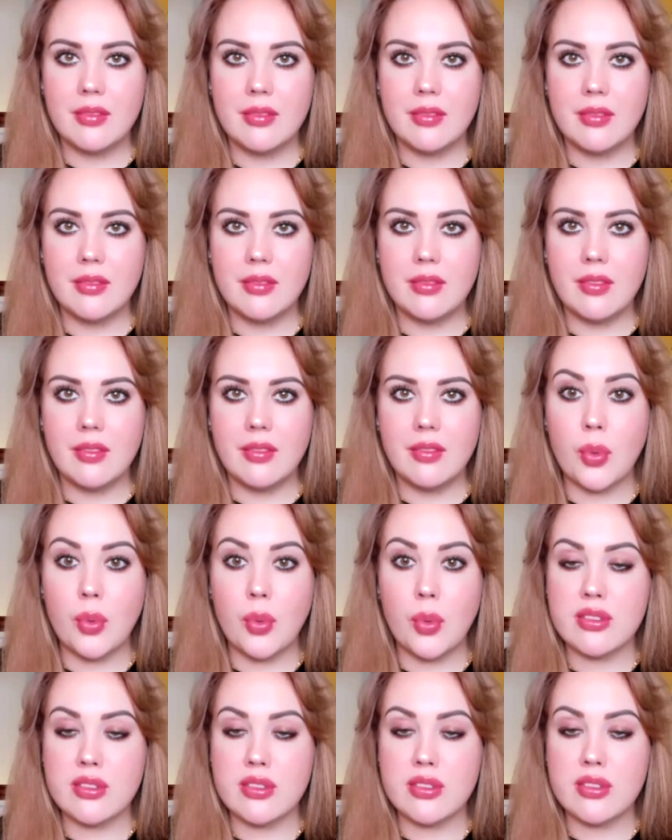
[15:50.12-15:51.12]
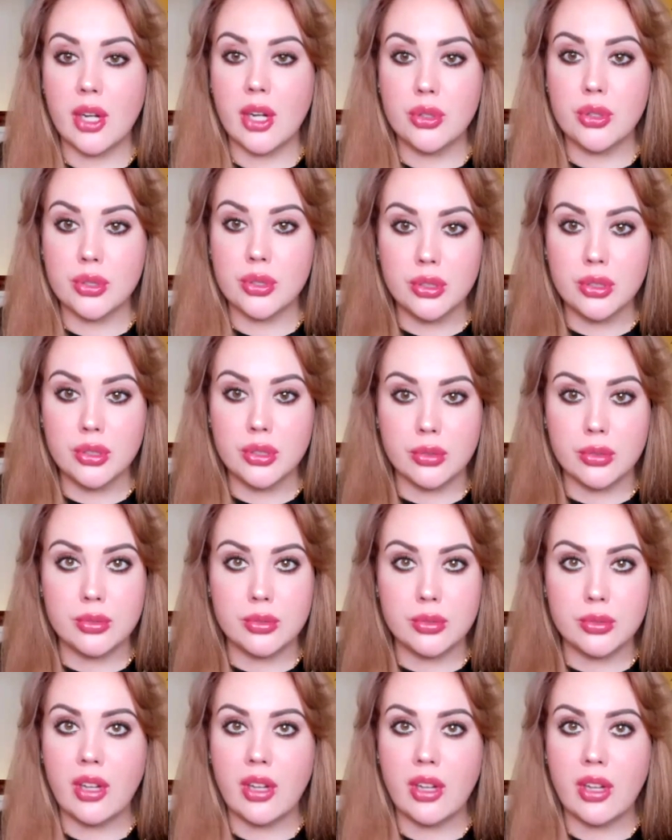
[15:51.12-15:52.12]
to what's not true, to
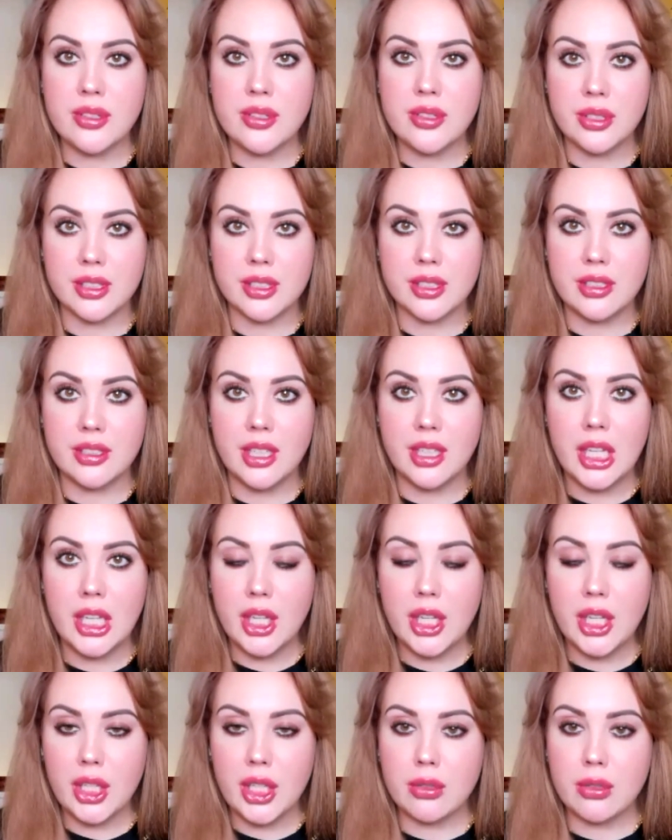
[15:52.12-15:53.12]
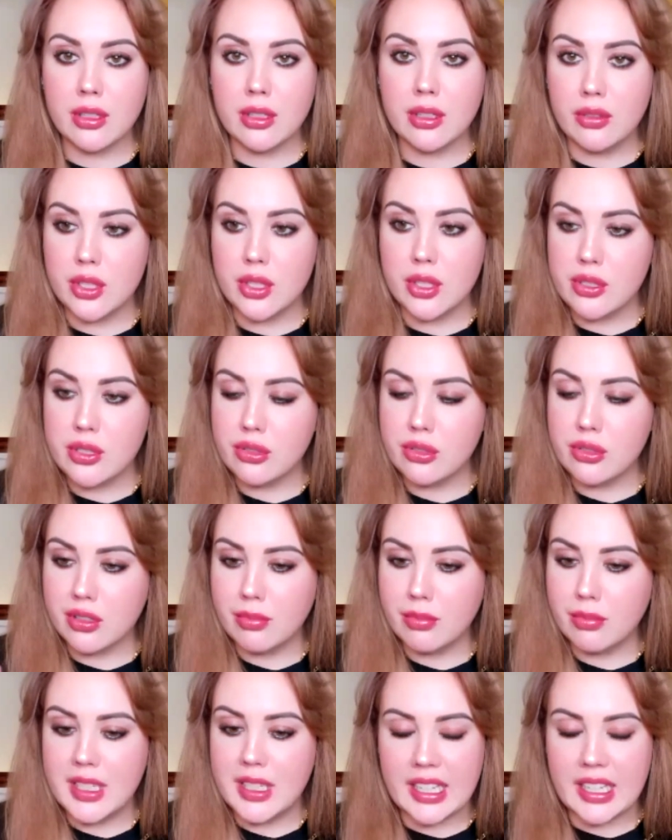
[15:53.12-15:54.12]
falsehood. You can
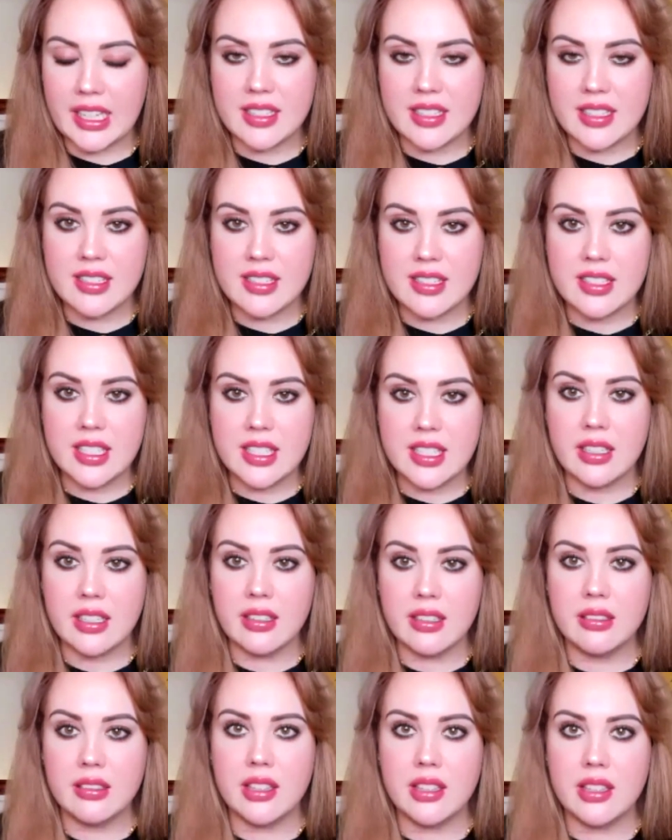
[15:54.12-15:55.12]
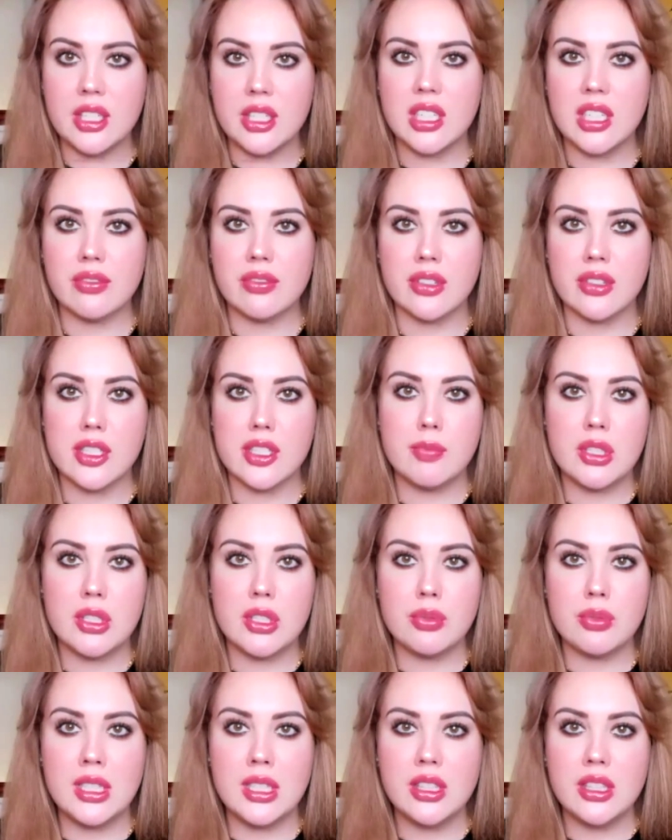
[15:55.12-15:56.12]
discriminate and see the difference
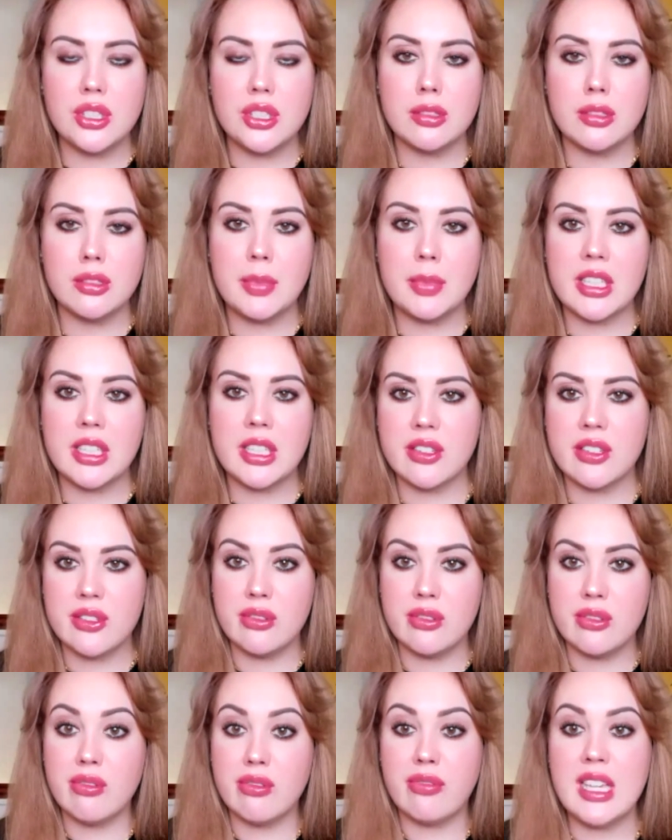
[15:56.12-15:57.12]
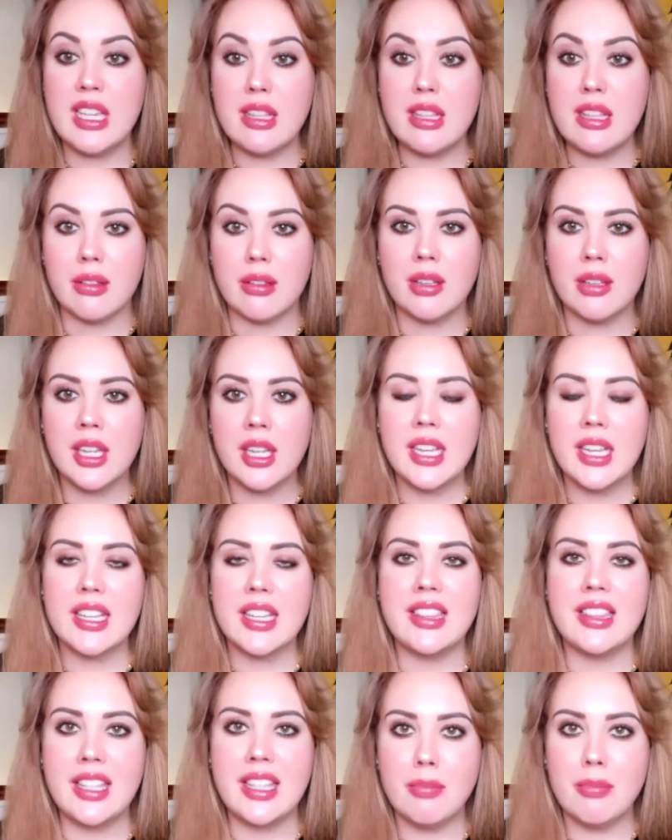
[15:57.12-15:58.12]
between the two because you feel
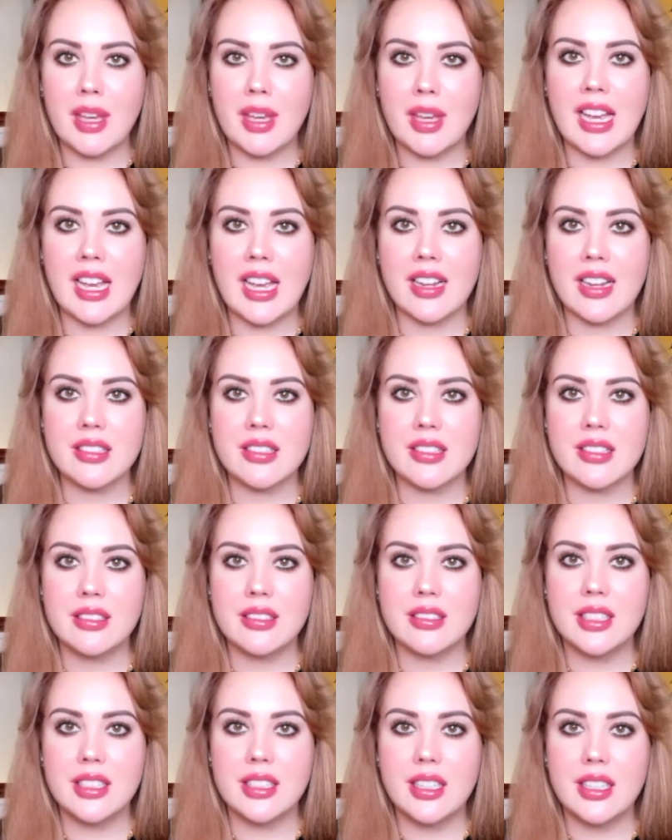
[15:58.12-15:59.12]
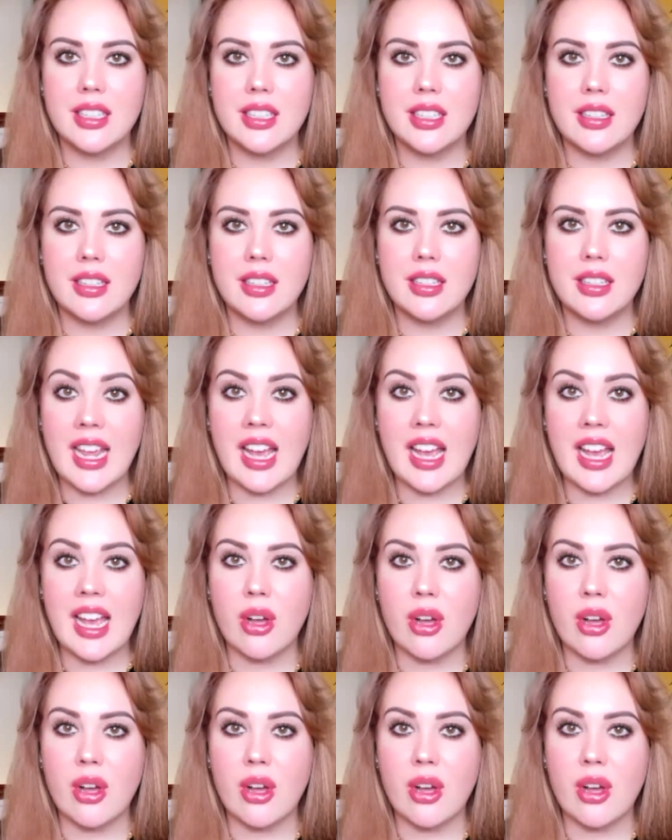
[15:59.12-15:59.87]
the impact it has on